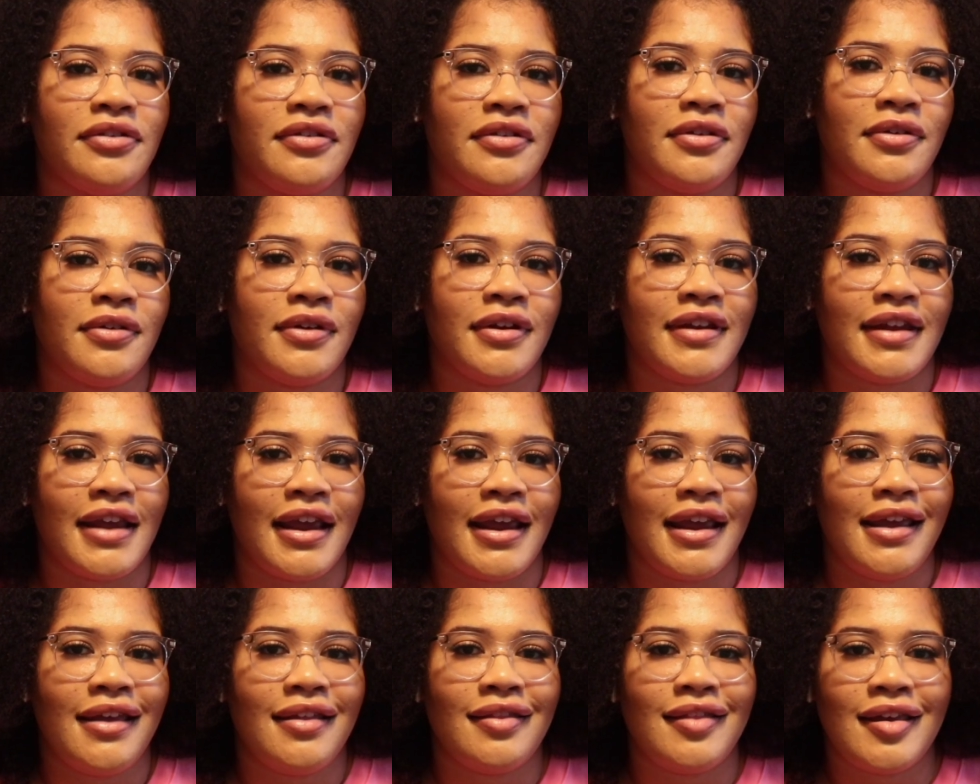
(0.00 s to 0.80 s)
to you
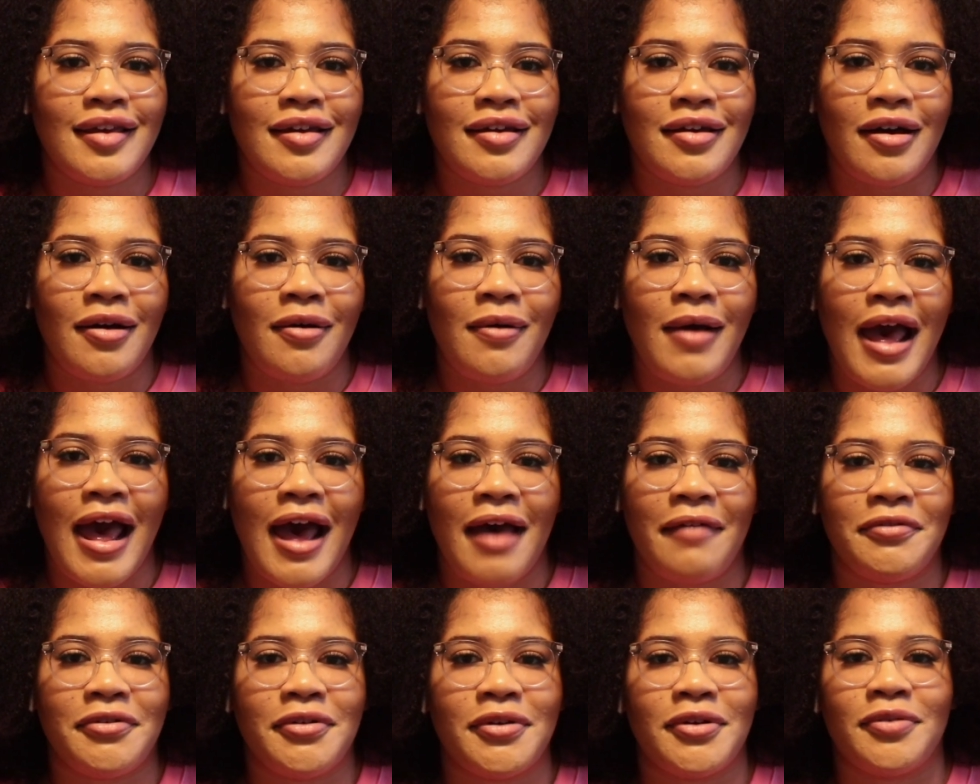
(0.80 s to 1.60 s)
today, then go
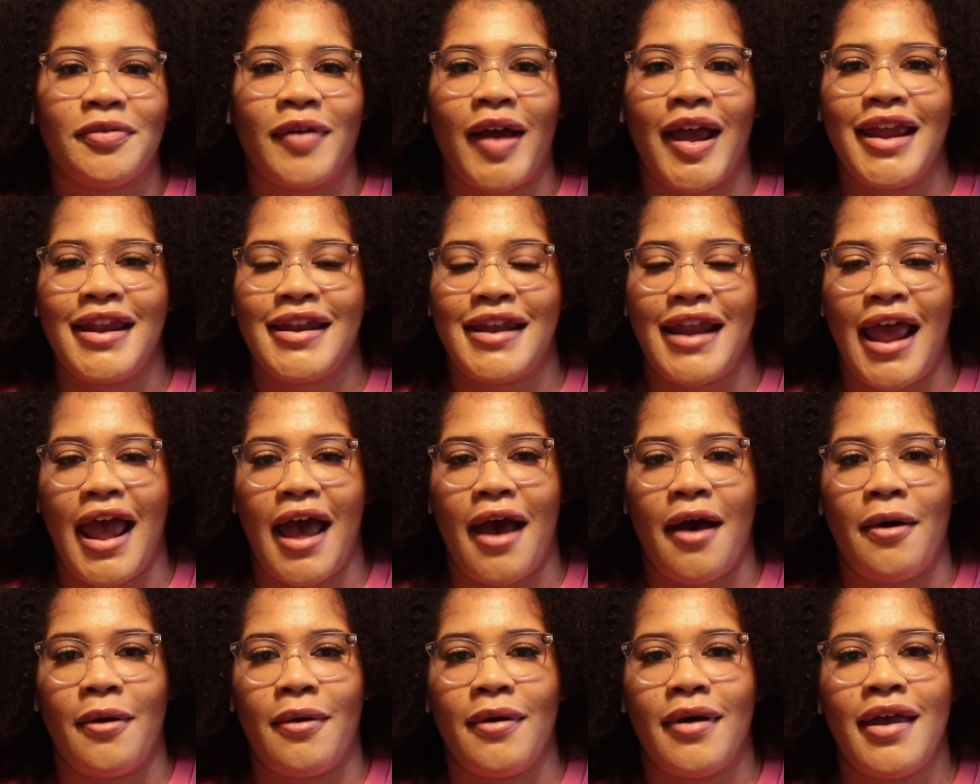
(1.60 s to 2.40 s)
after it right
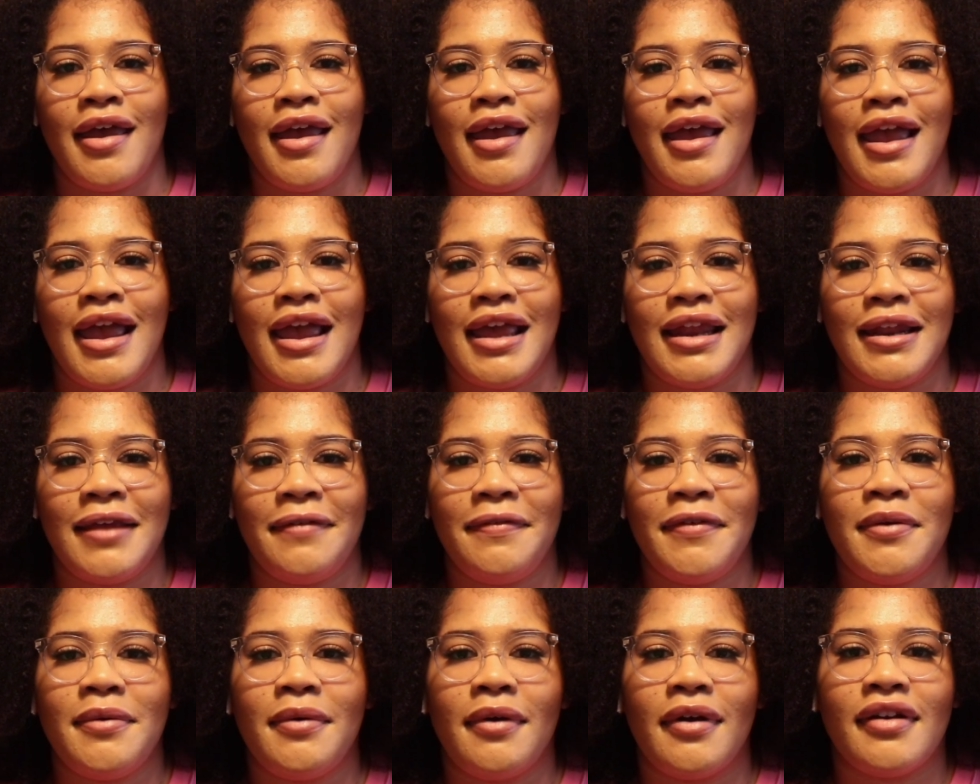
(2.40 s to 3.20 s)
now. And if
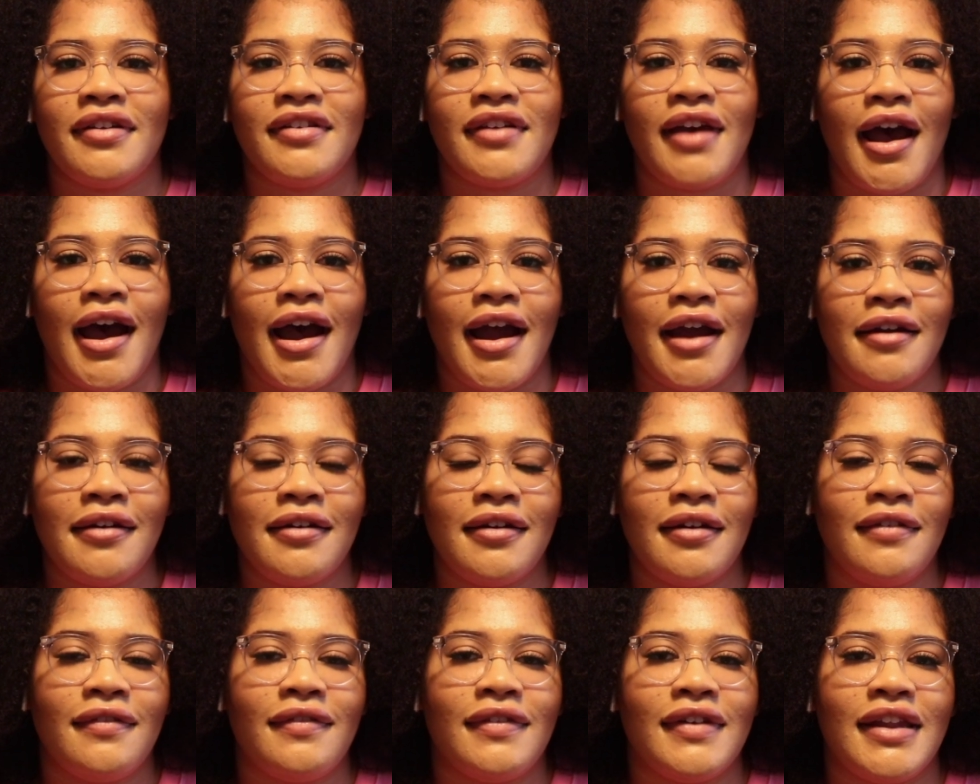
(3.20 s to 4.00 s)
you are tired
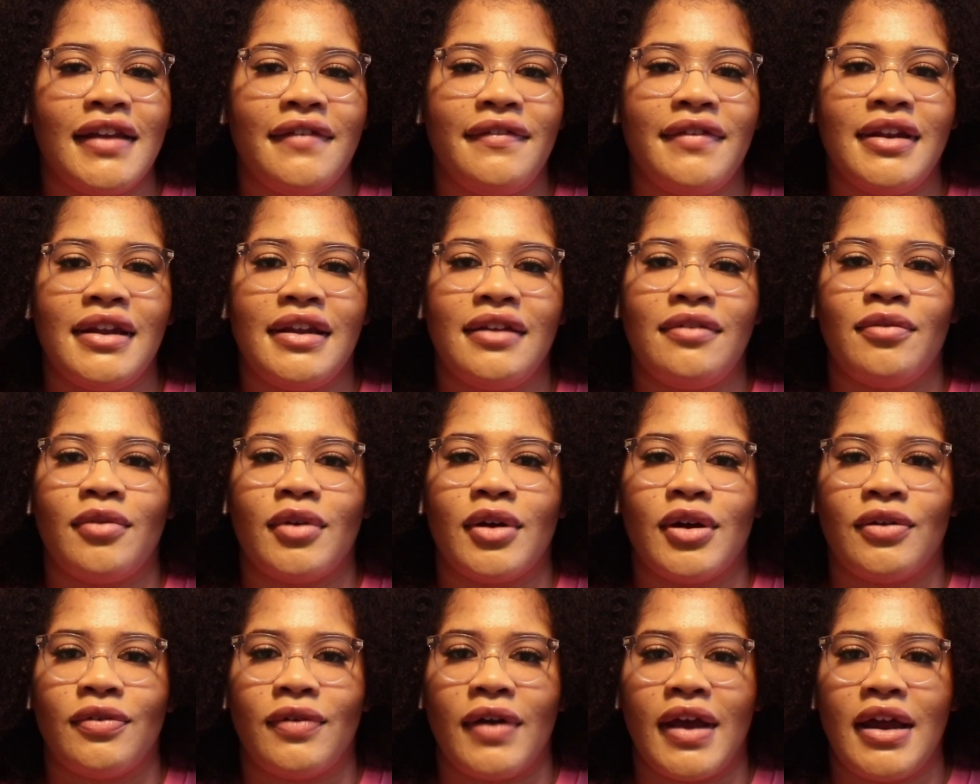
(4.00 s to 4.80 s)
of living in
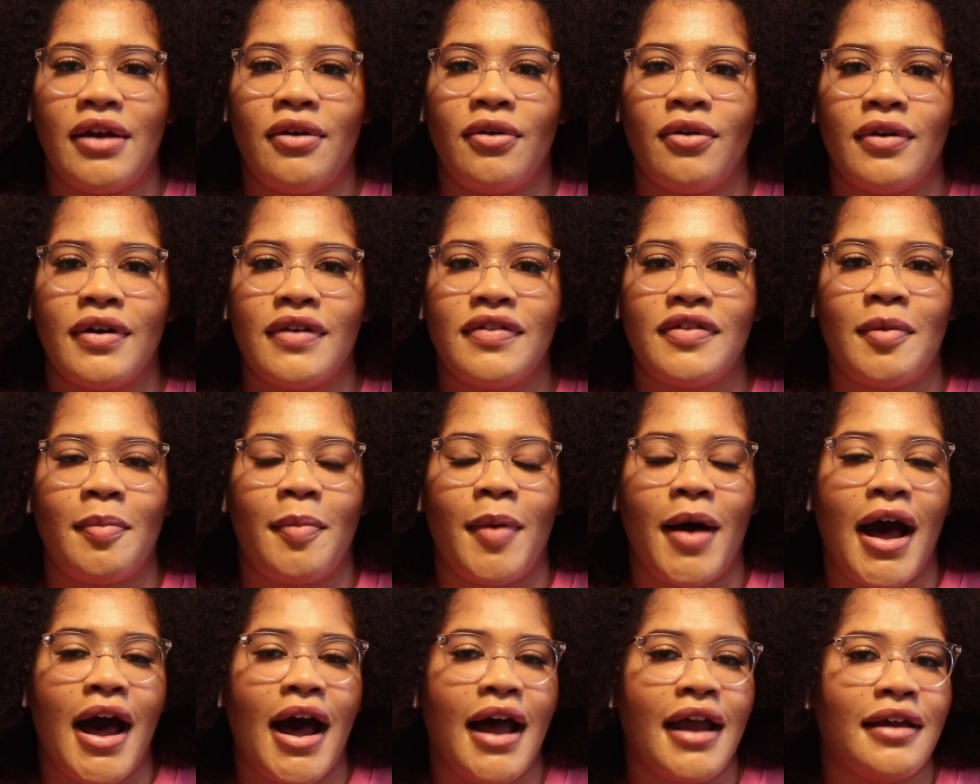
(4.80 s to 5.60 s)
regret or in the
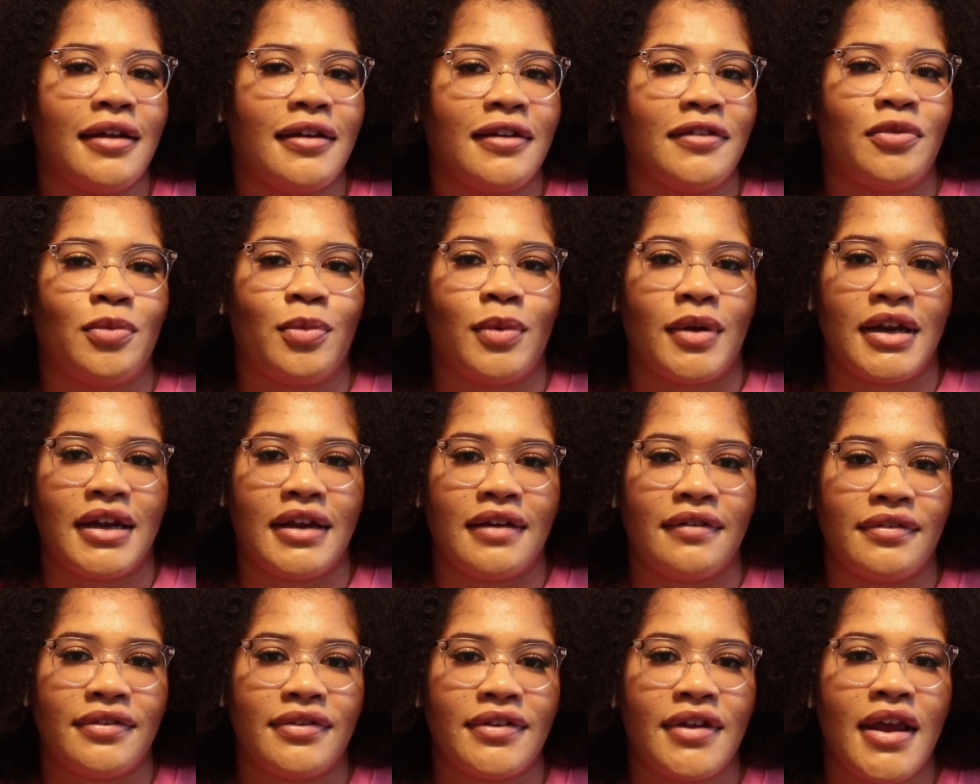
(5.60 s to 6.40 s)
pile of what
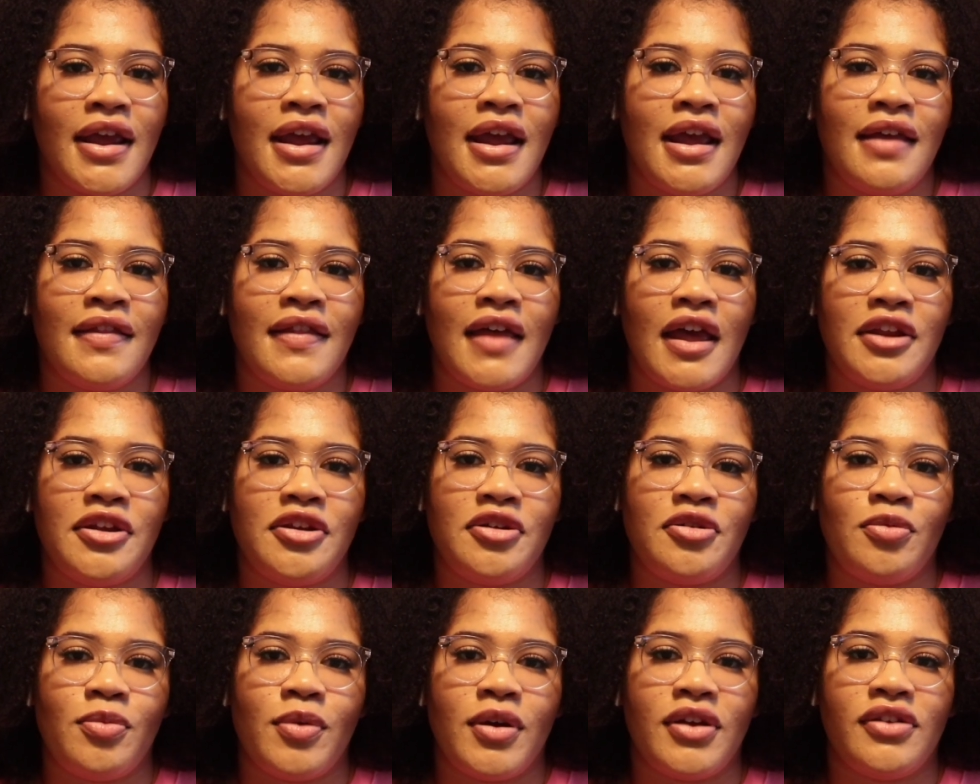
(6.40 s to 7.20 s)
ifs that
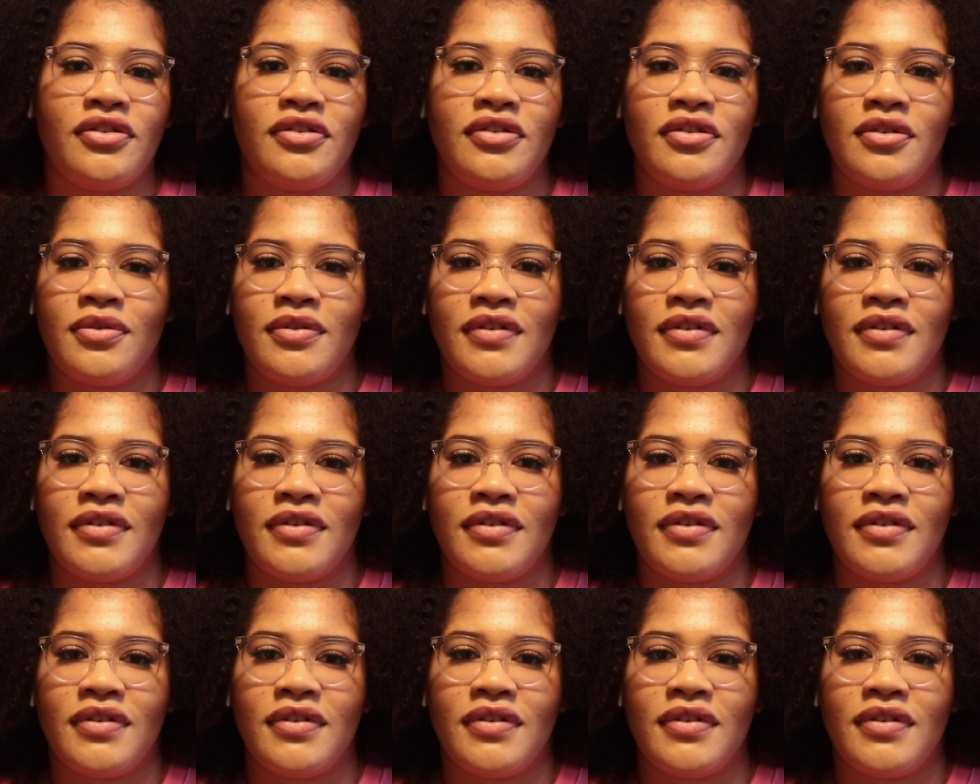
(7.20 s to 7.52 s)
you wished you'd